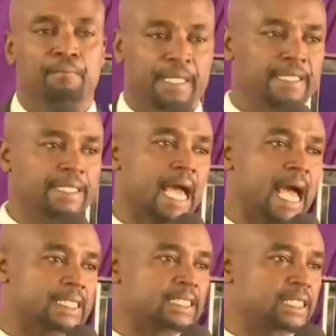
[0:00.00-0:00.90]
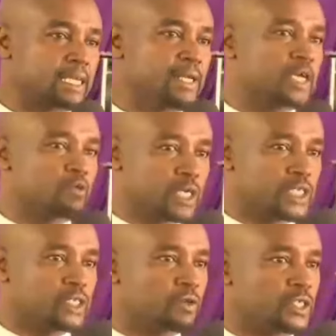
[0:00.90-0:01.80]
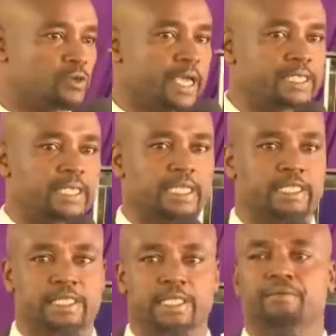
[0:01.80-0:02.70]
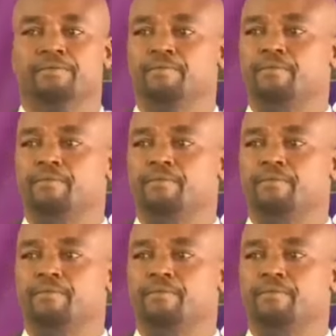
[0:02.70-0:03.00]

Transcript: But they are asking me questions, Your Excellency.